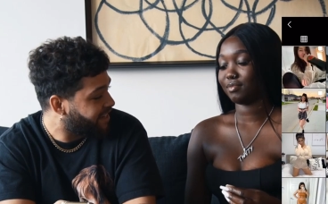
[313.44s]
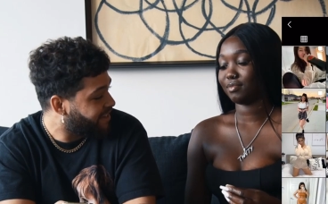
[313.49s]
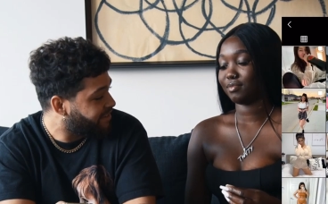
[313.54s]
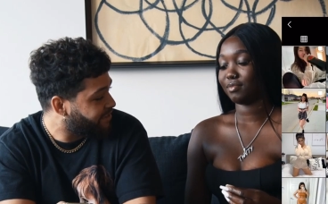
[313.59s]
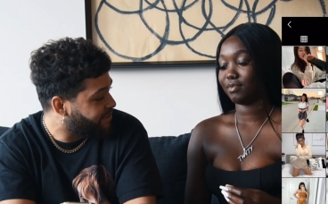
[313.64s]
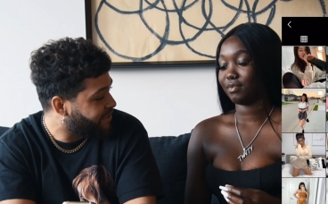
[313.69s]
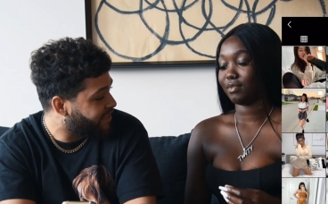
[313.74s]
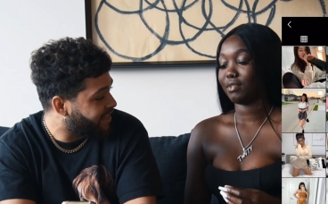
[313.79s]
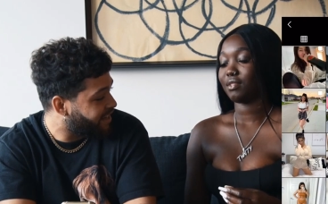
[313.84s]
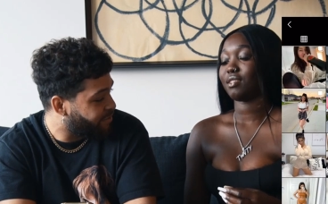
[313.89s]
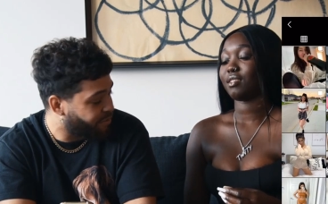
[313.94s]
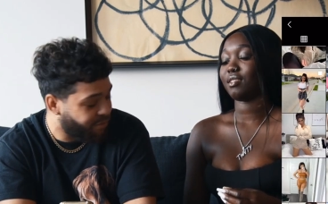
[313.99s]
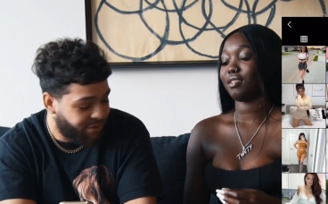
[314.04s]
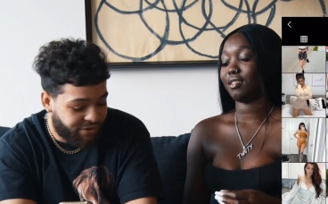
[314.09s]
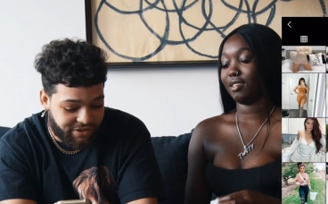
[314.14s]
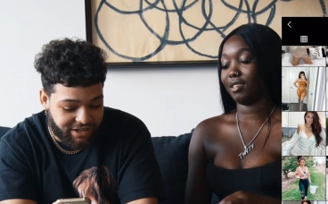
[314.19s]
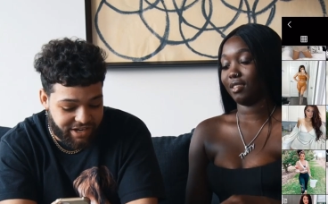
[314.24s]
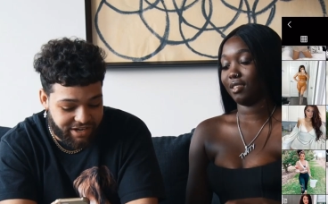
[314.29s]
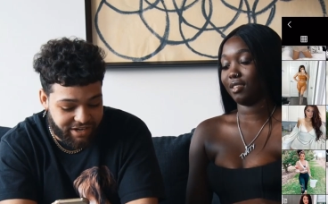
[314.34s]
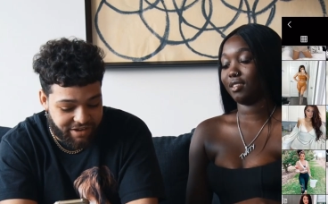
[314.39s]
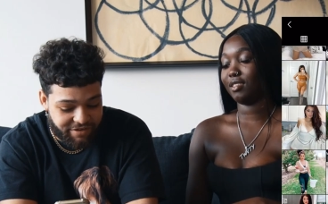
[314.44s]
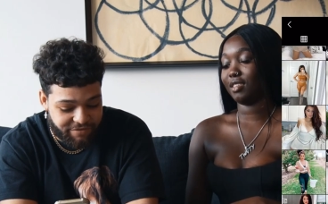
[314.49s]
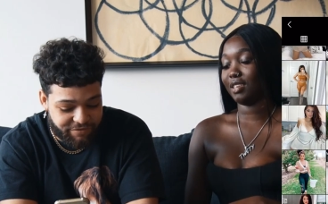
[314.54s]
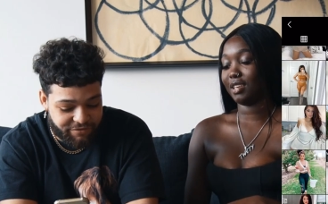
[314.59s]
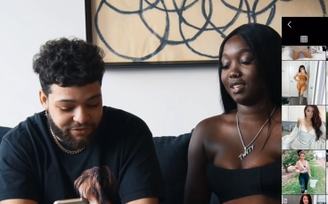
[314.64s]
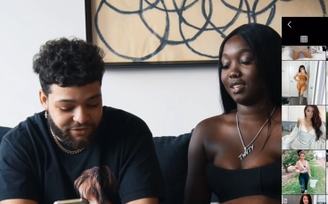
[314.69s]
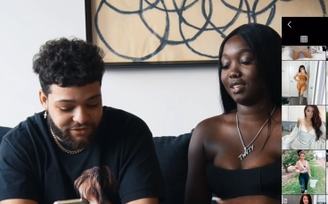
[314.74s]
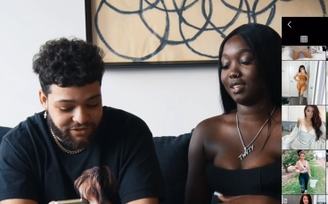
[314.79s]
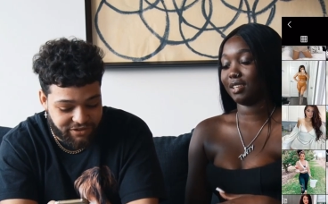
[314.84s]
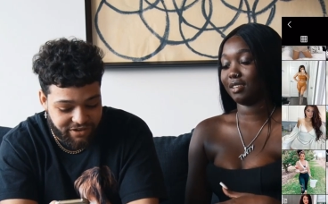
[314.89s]
Speaker 1: Like gives me like real like
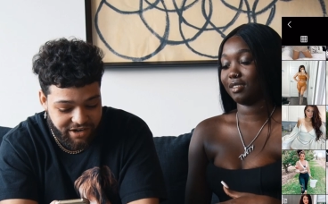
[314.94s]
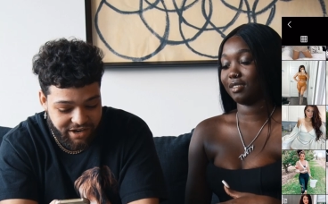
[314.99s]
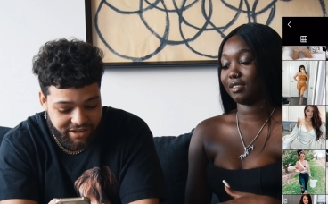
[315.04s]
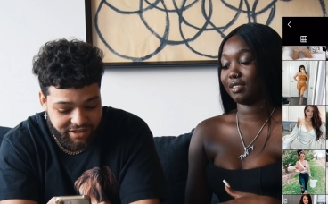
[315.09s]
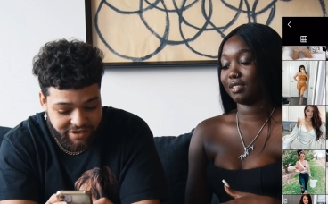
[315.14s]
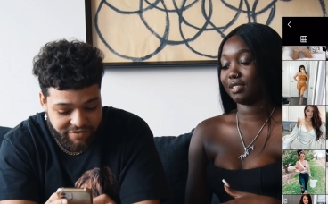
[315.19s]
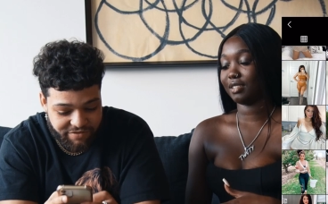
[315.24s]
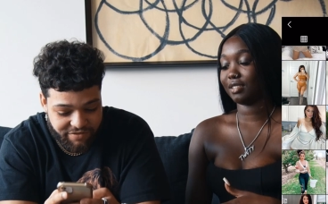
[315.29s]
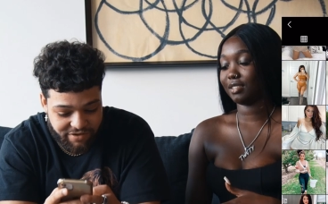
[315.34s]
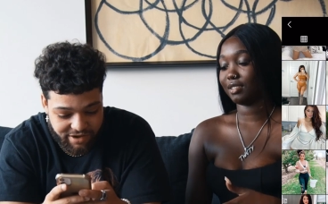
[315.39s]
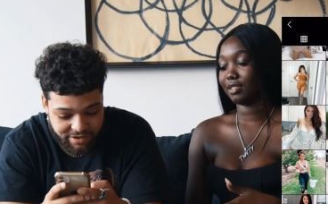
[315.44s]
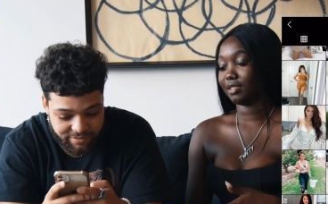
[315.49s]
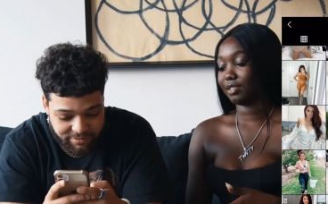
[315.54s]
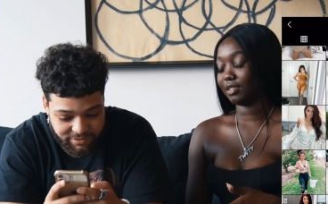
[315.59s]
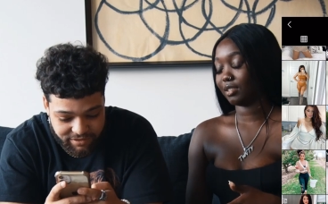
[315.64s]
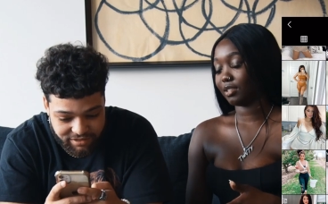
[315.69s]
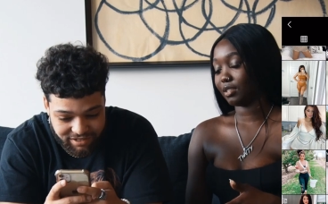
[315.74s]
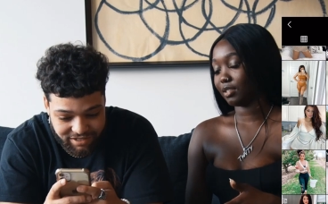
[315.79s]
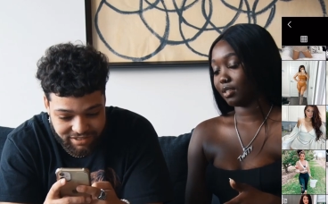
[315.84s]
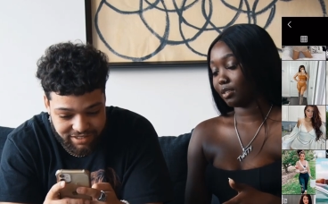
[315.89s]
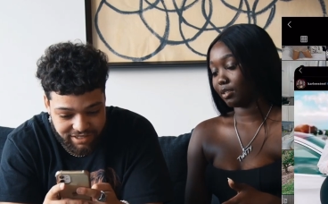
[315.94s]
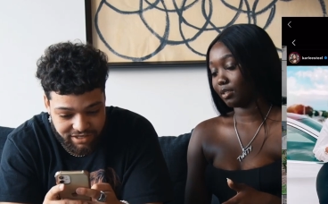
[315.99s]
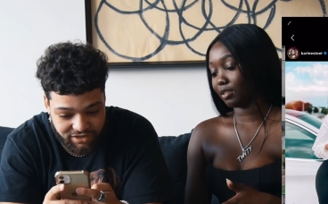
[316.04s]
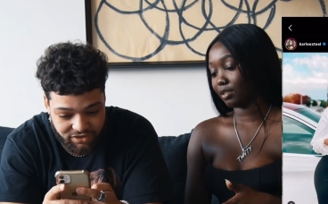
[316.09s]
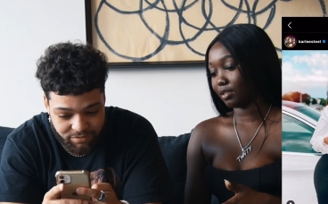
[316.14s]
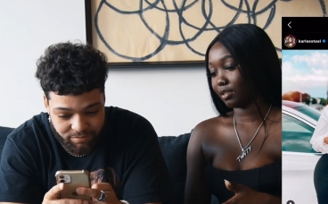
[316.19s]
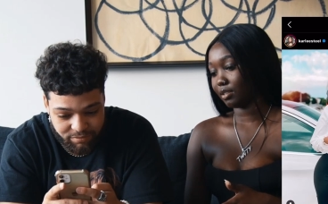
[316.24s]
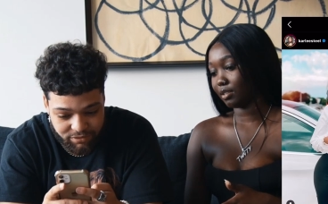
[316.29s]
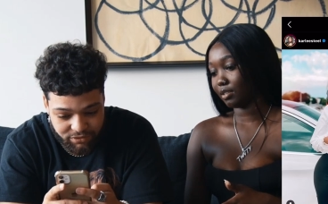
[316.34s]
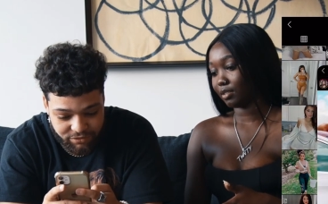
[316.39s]
influencer LA vibes. The teal
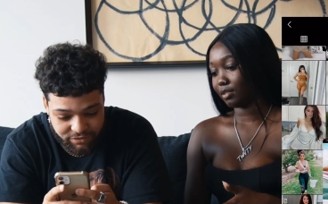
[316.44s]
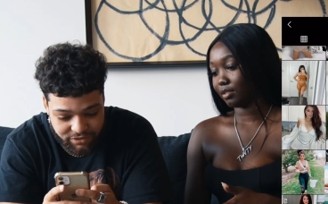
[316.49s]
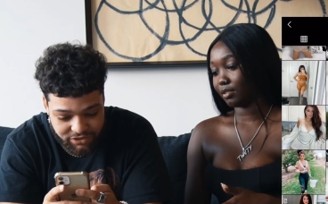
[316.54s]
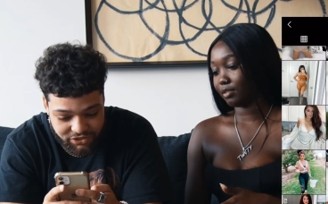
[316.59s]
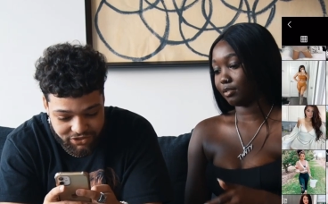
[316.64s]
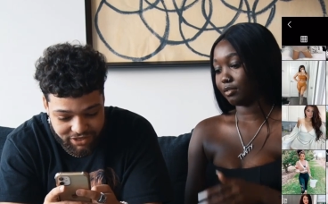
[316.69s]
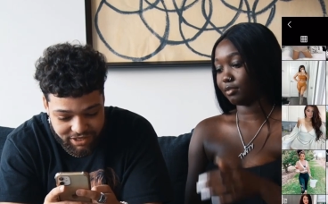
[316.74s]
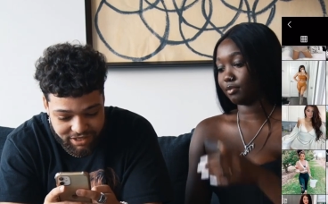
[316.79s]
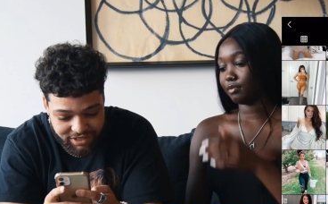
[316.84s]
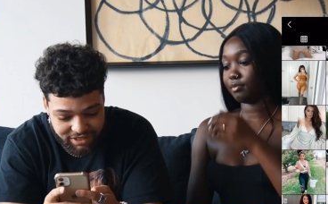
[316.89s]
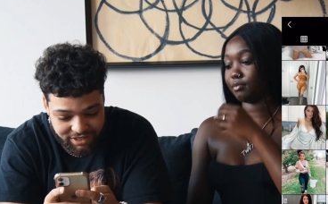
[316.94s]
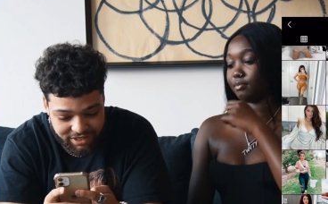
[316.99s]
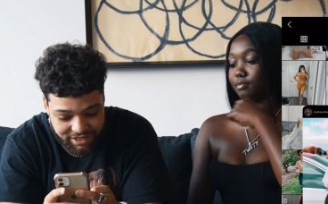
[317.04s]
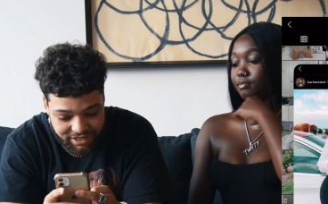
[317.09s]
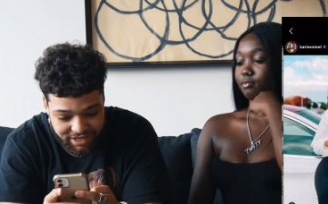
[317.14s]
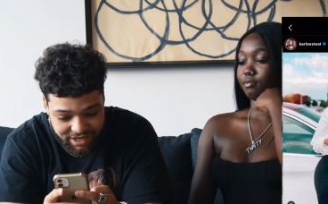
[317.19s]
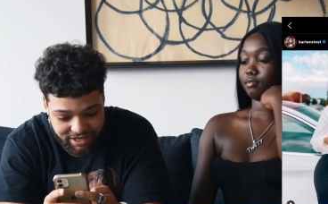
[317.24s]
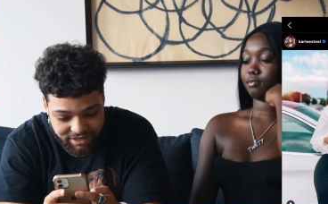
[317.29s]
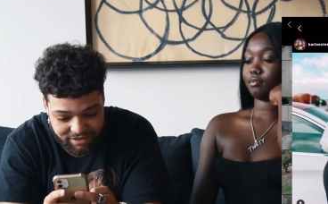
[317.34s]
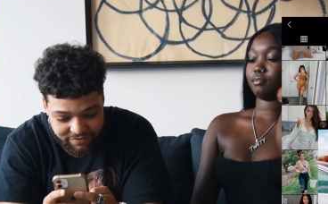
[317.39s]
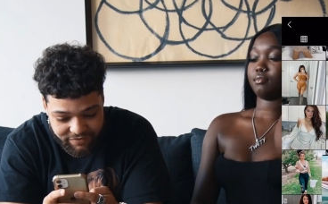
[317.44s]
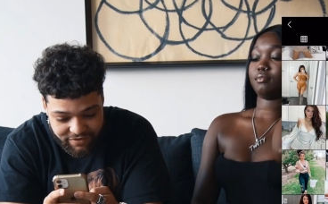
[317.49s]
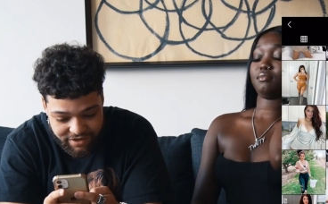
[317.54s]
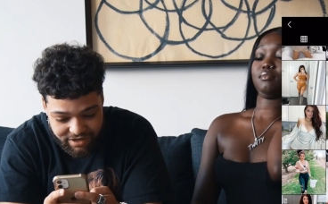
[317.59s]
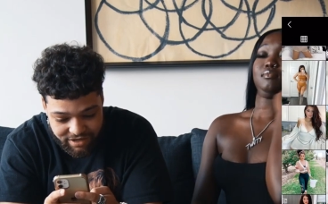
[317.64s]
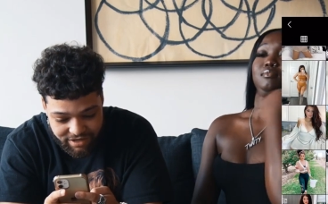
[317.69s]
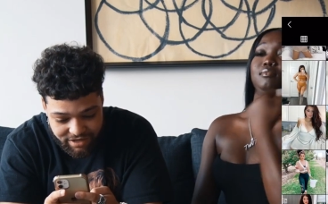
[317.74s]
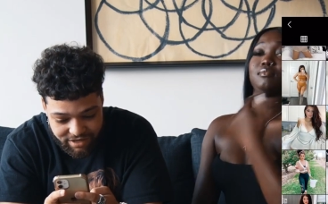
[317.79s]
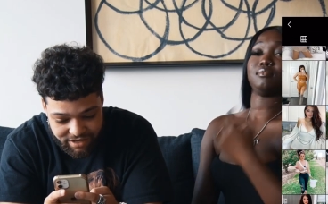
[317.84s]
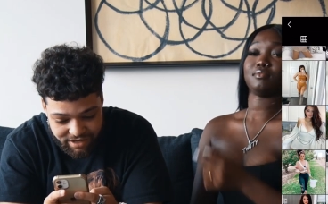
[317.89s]
and blue and shit. Like I love
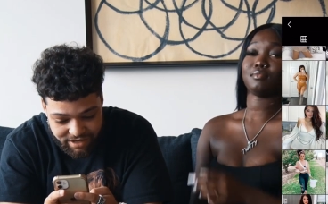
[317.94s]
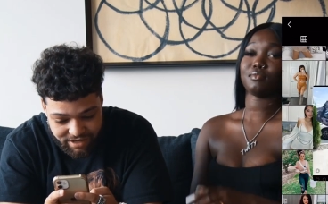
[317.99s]
that.